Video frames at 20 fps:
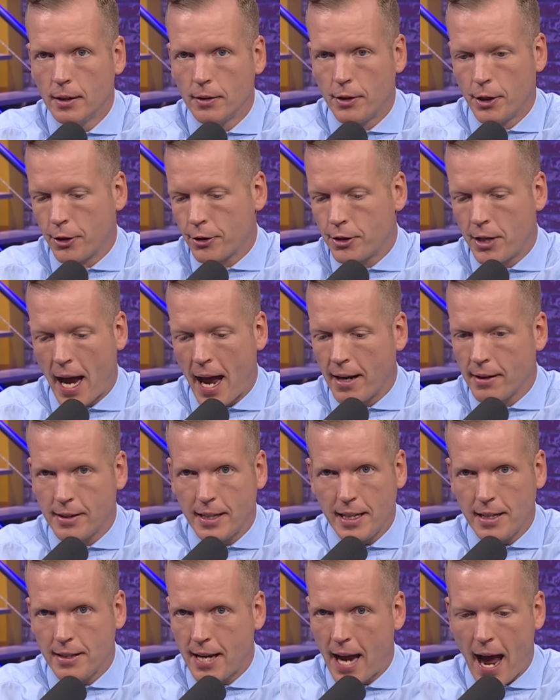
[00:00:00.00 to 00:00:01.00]
Their
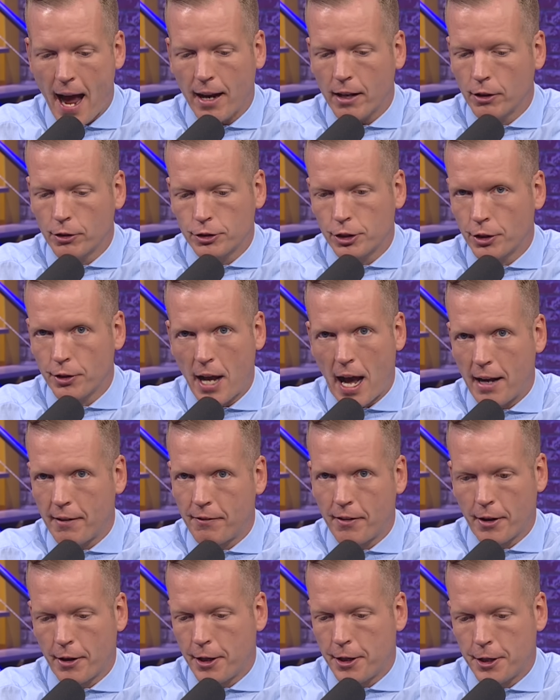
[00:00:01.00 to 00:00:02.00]
D tackles are not
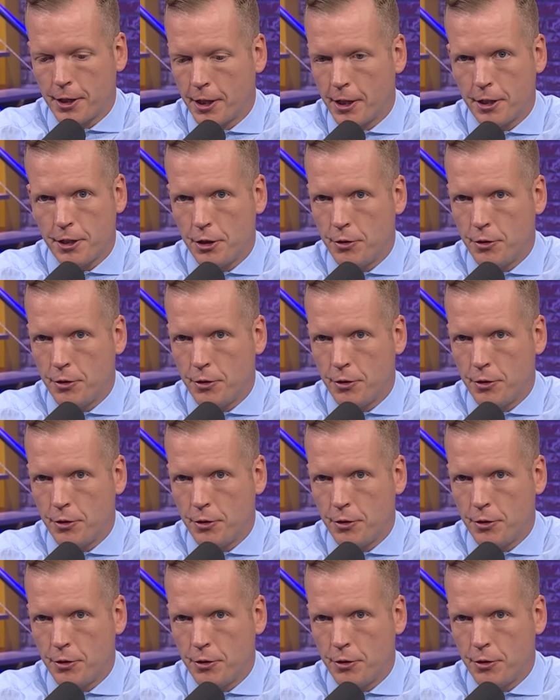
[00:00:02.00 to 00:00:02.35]
very good.